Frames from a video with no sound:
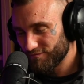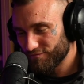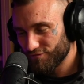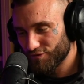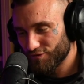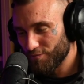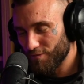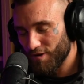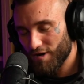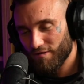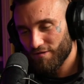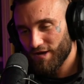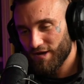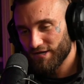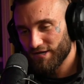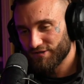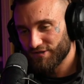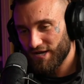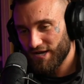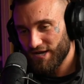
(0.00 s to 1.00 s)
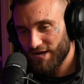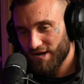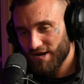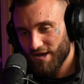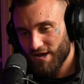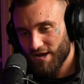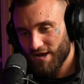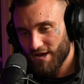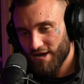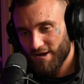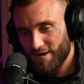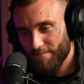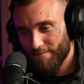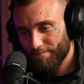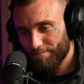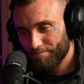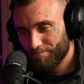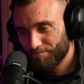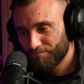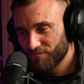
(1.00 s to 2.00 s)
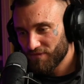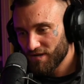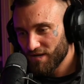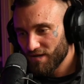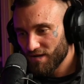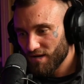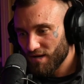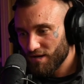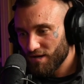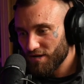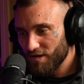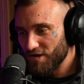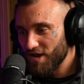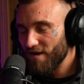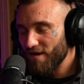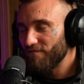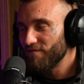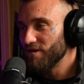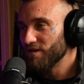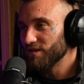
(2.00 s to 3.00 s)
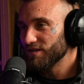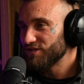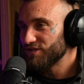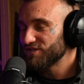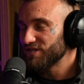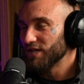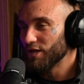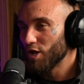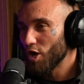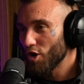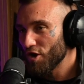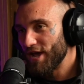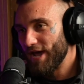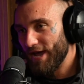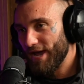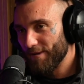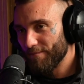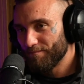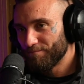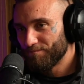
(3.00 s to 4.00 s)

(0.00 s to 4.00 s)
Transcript: something on there saying, you're definitely still on it.